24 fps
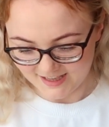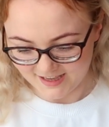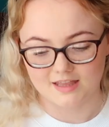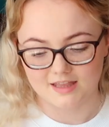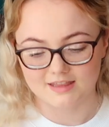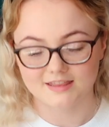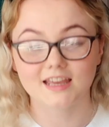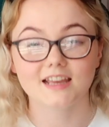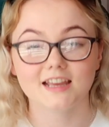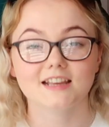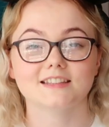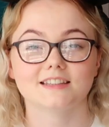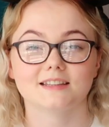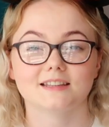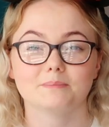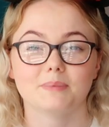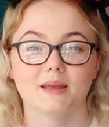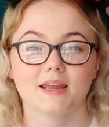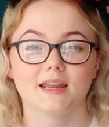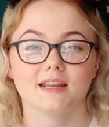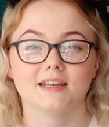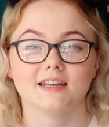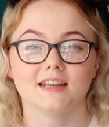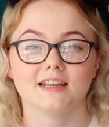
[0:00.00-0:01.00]
This
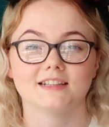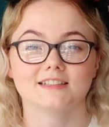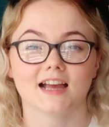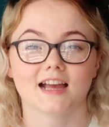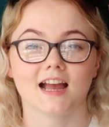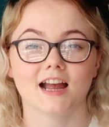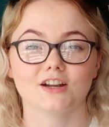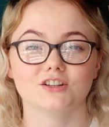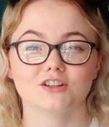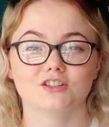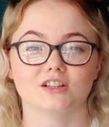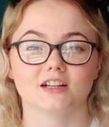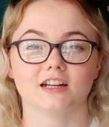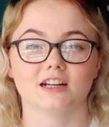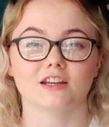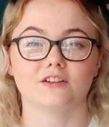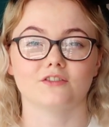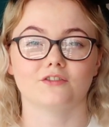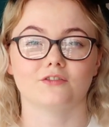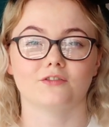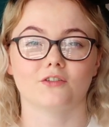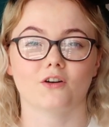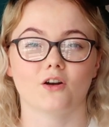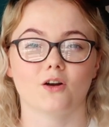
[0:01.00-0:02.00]
pin is actually
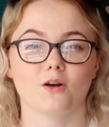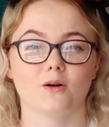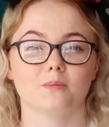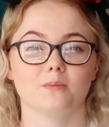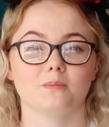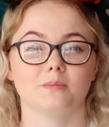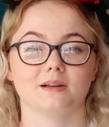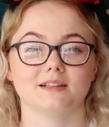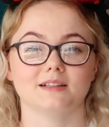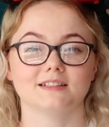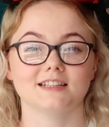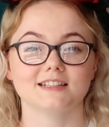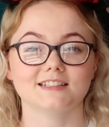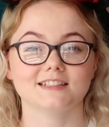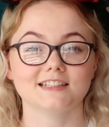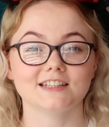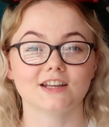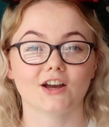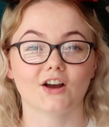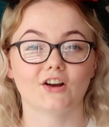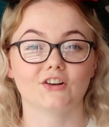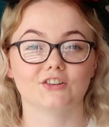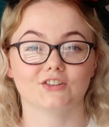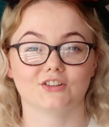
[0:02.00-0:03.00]
from Disney
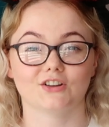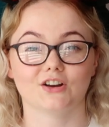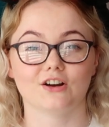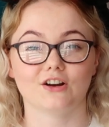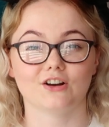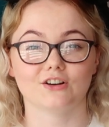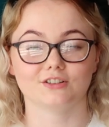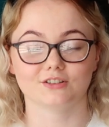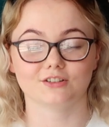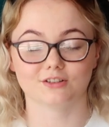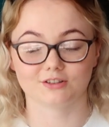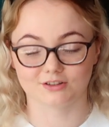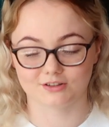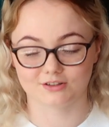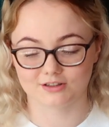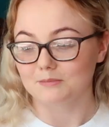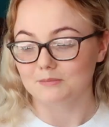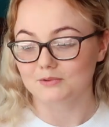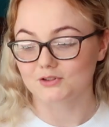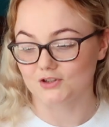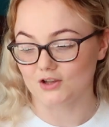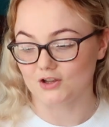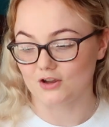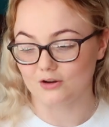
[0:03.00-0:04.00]
Hong Kong,
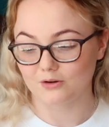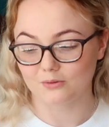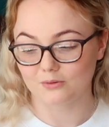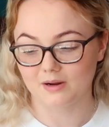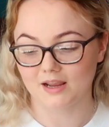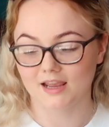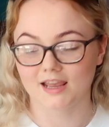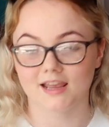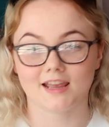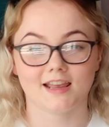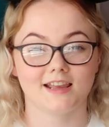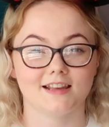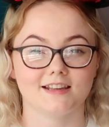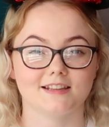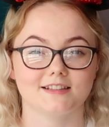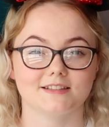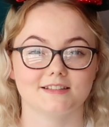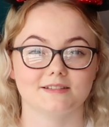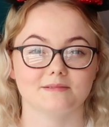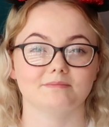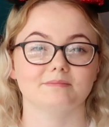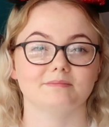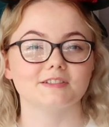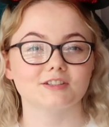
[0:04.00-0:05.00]
so it
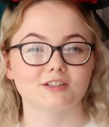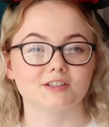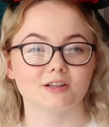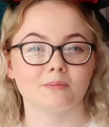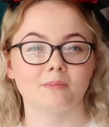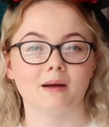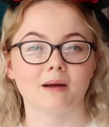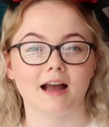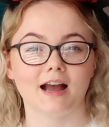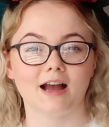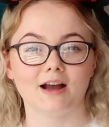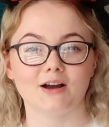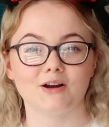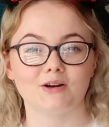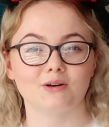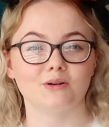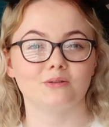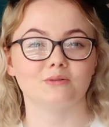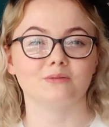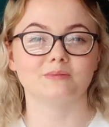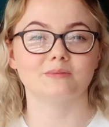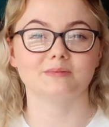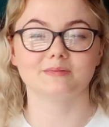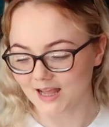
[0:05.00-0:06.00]
has
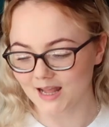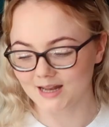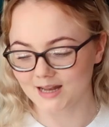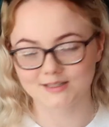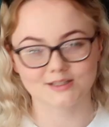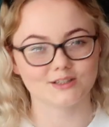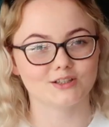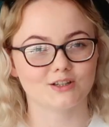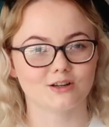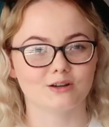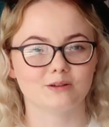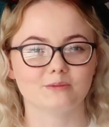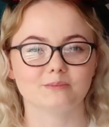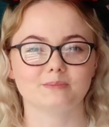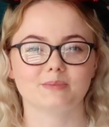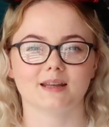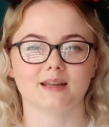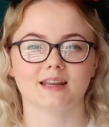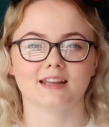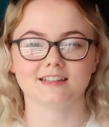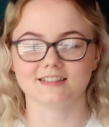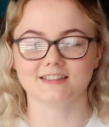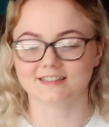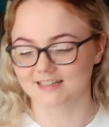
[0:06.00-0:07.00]
somehow ended up
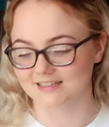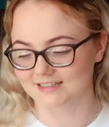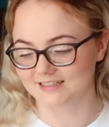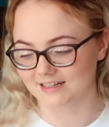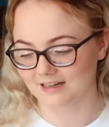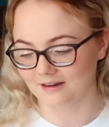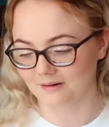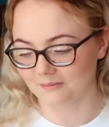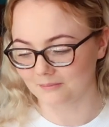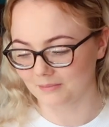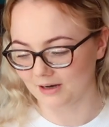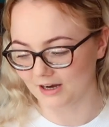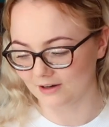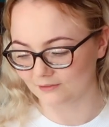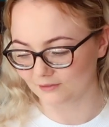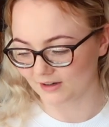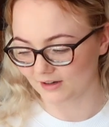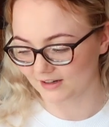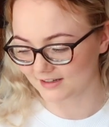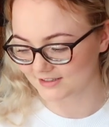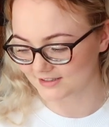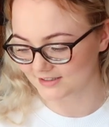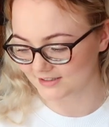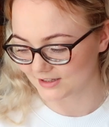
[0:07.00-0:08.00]
in Disneyland
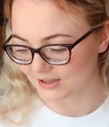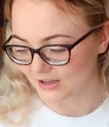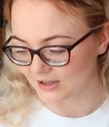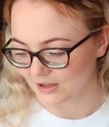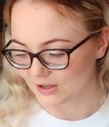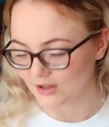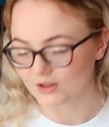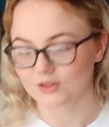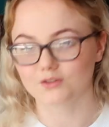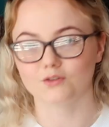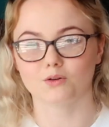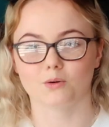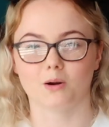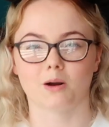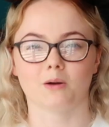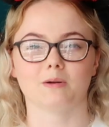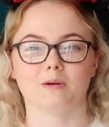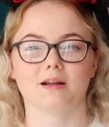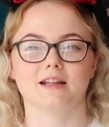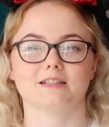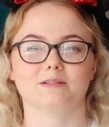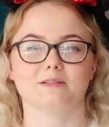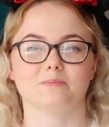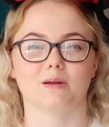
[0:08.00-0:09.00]
Paris throughout
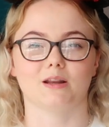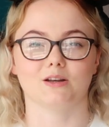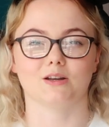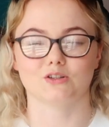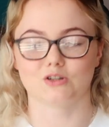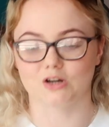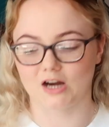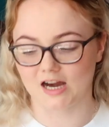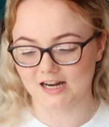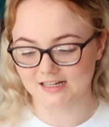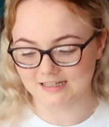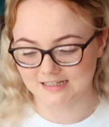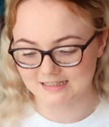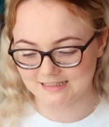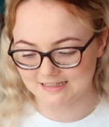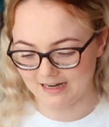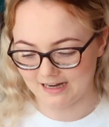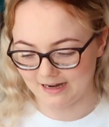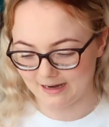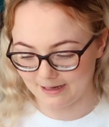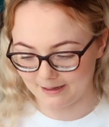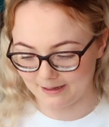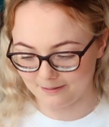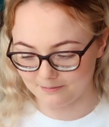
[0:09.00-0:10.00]
its pin trading
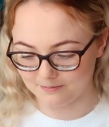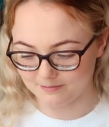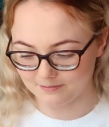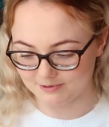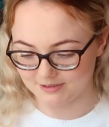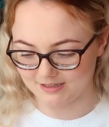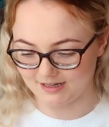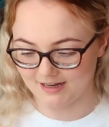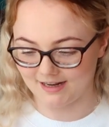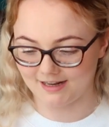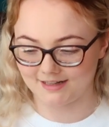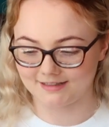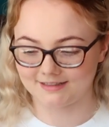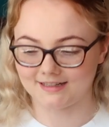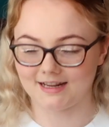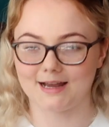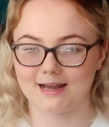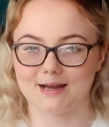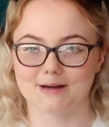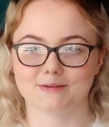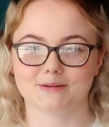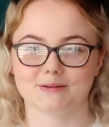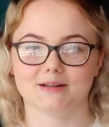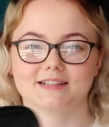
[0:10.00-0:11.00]
times, and
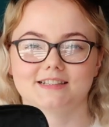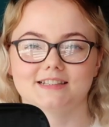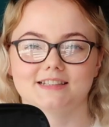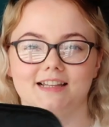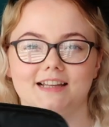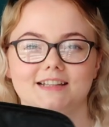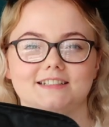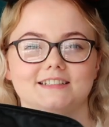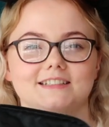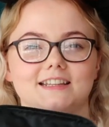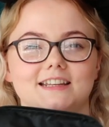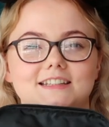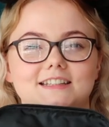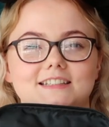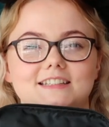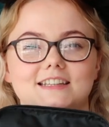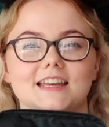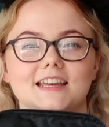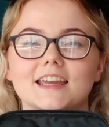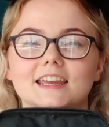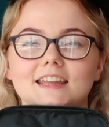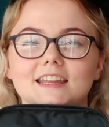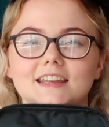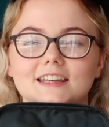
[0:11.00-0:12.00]
now it's landed
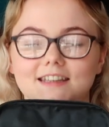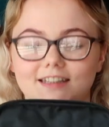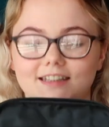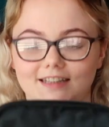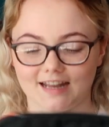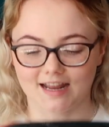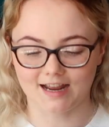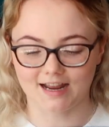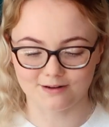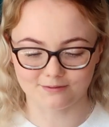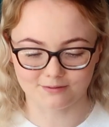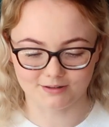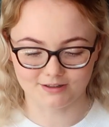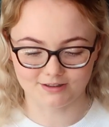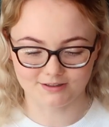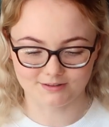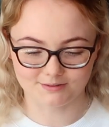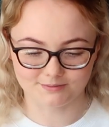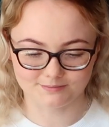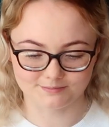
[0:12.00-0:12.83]
in our